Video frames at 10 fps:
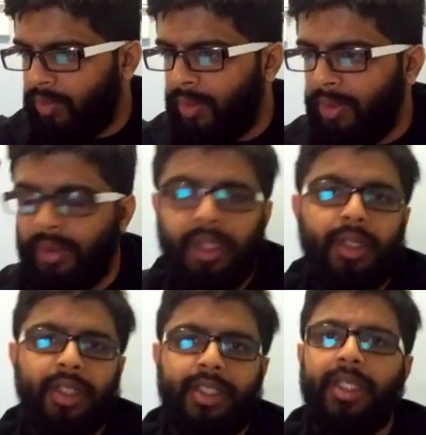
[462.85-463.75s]
we will
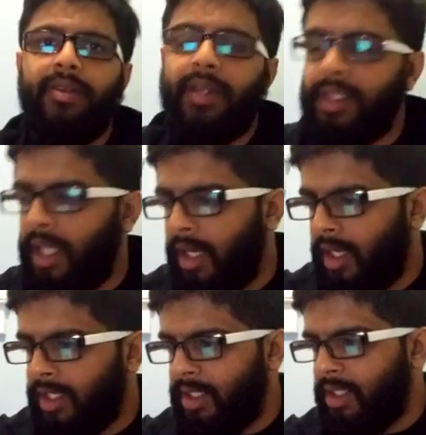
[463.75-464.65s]
receive as
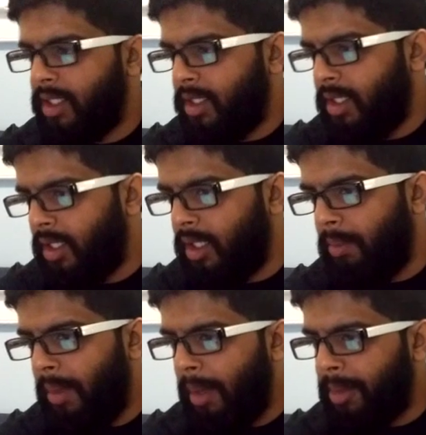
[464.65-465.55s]
calculations is the
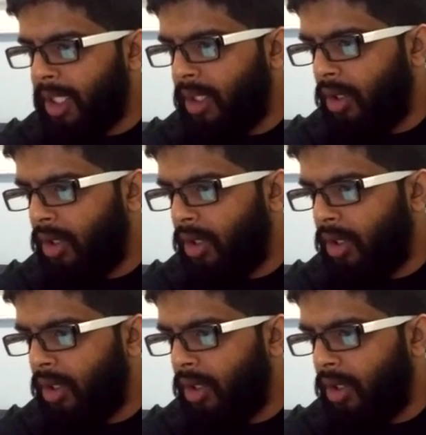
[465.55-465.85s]
mapping